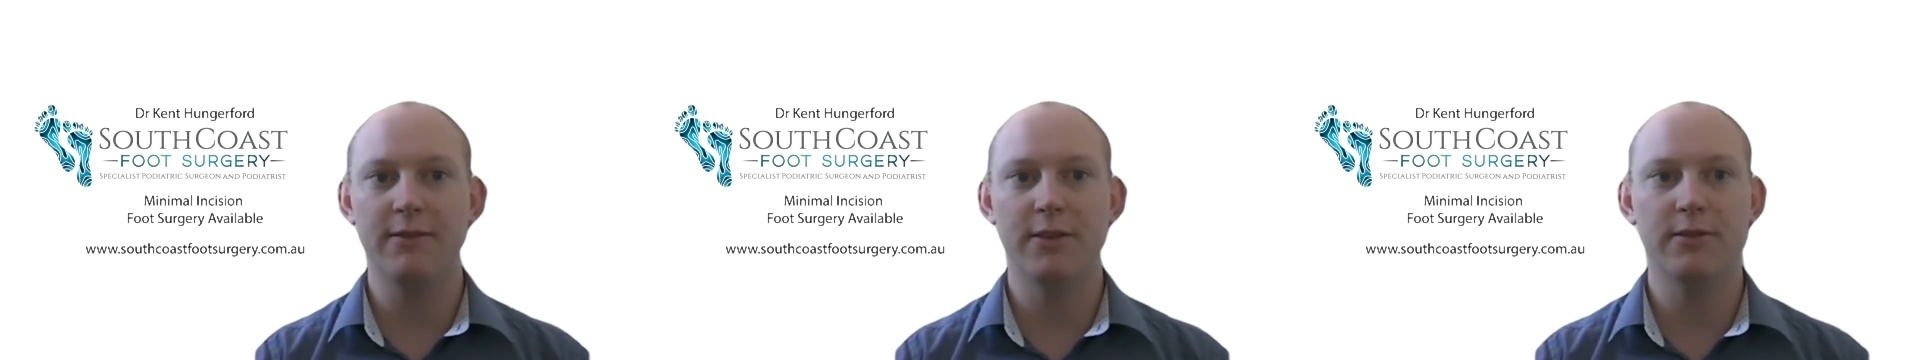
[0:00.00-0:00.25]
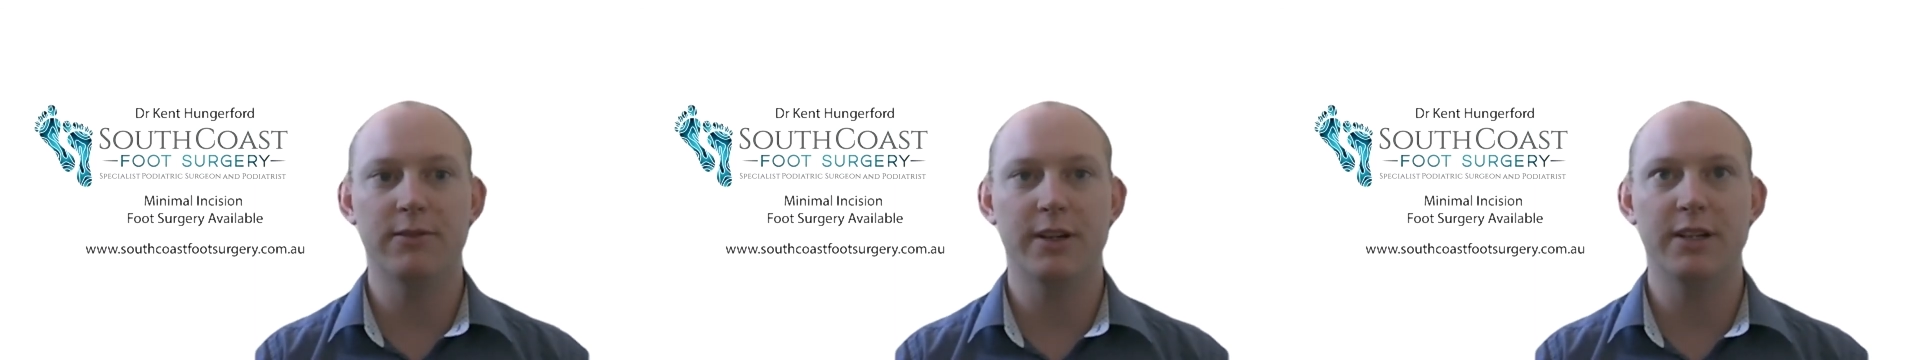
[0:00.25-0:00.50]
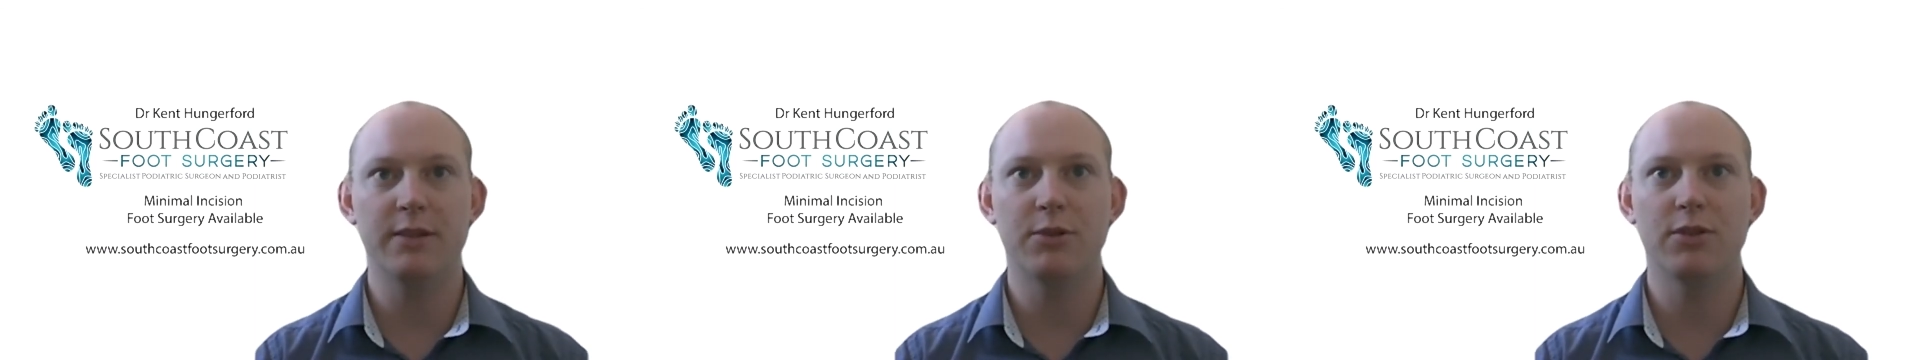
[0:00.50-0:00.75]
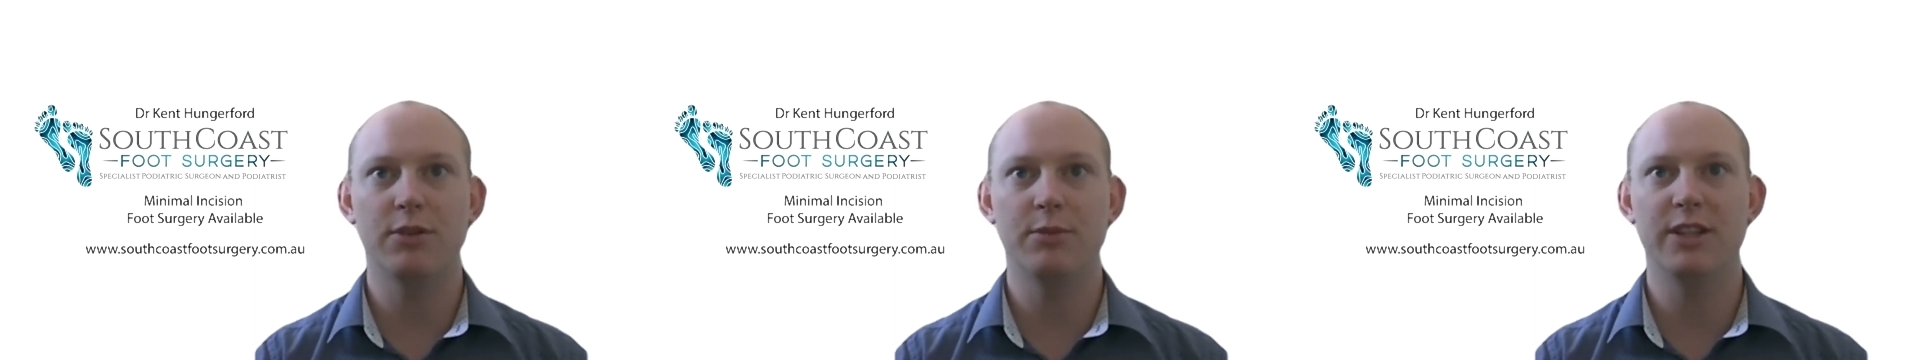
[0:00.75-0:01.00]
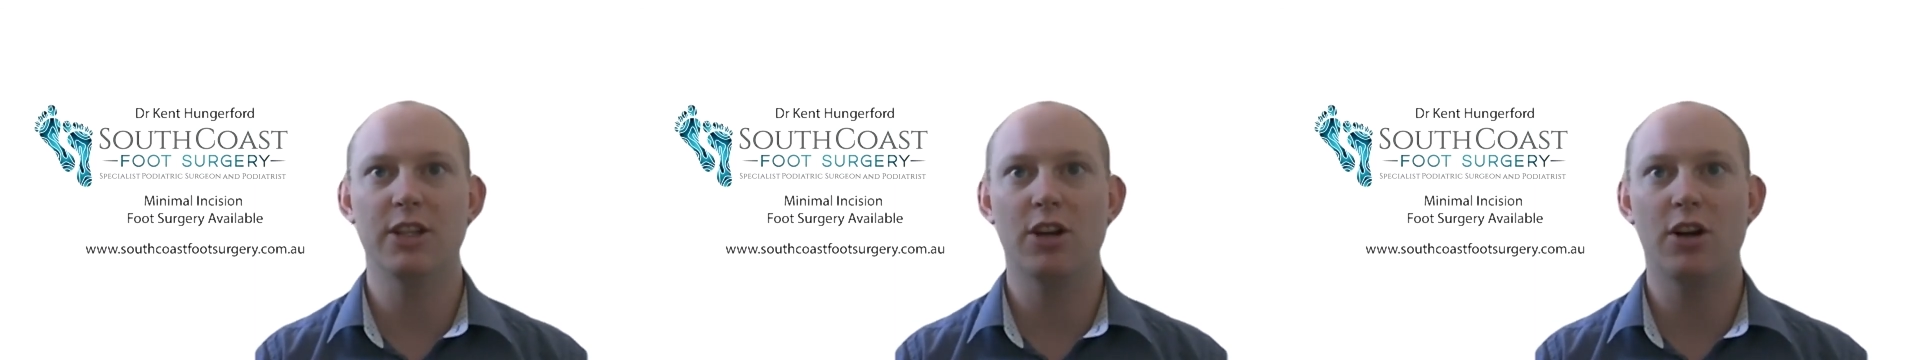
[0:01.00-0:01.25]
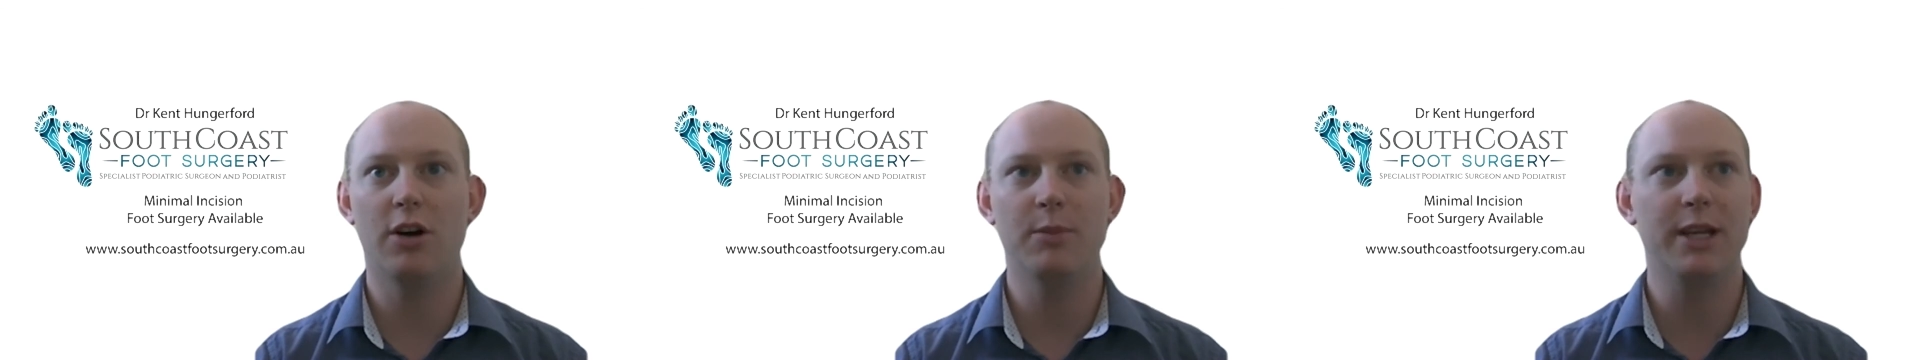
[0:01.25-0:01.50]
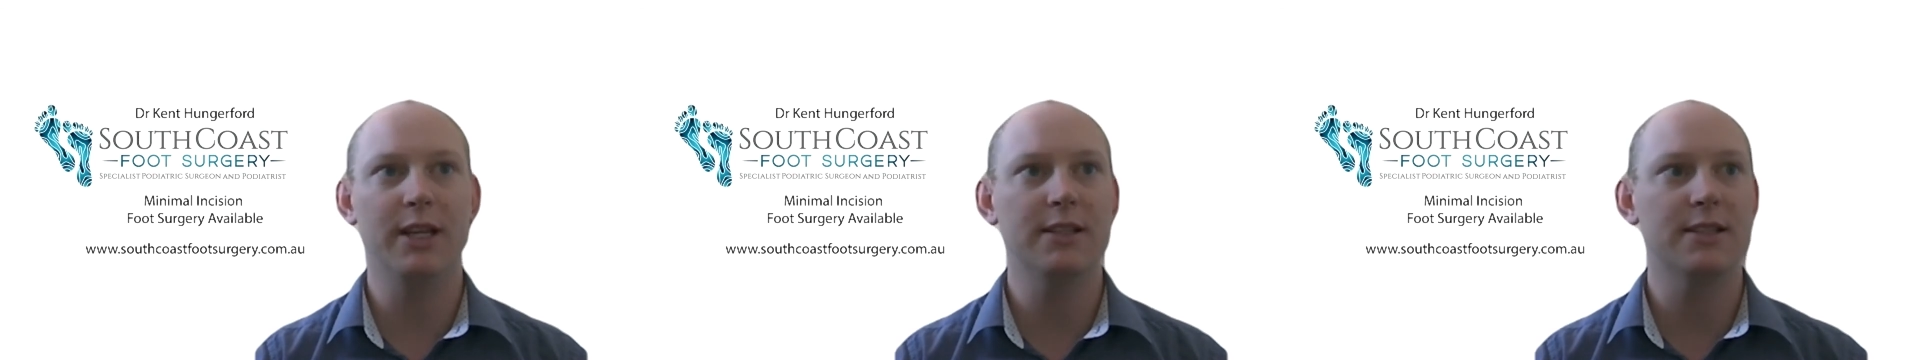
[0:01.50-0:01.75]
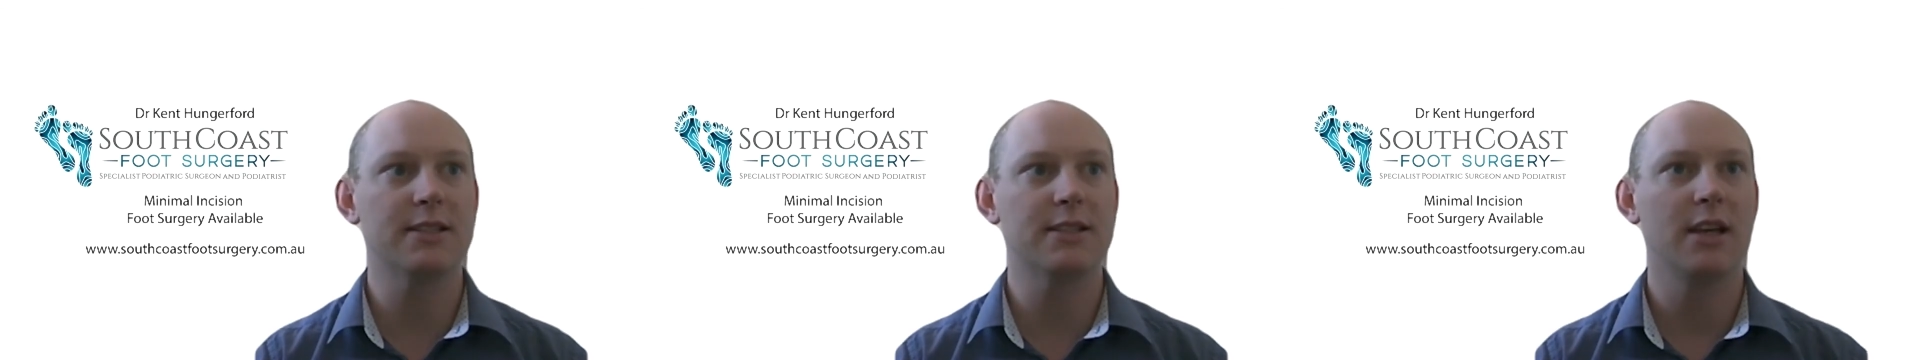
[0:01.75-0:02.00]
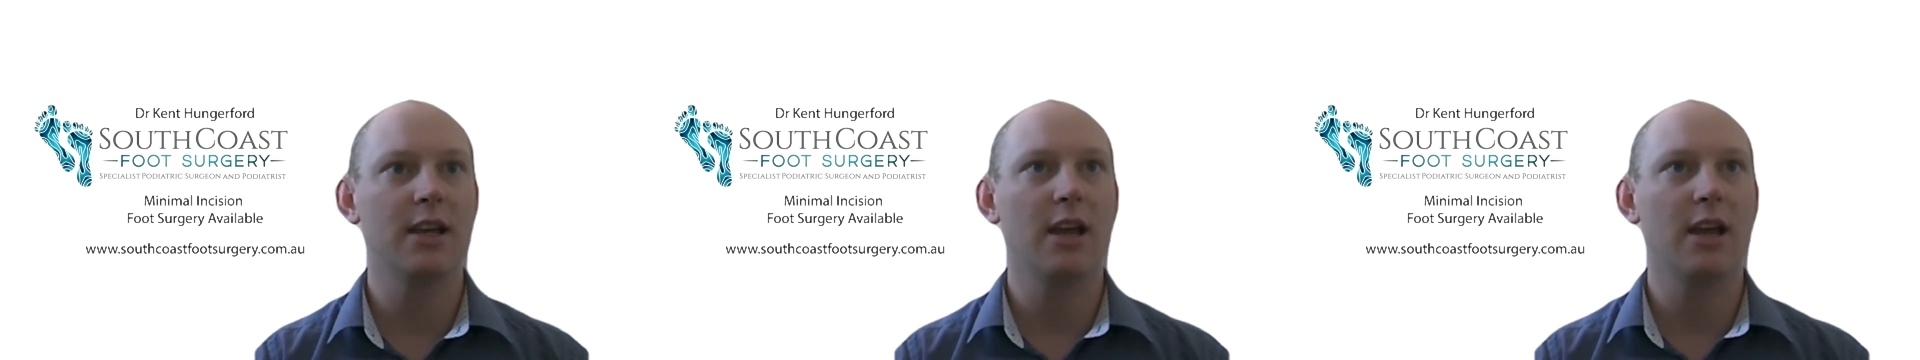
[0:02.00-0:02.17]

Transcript: feel free to put them in the comments.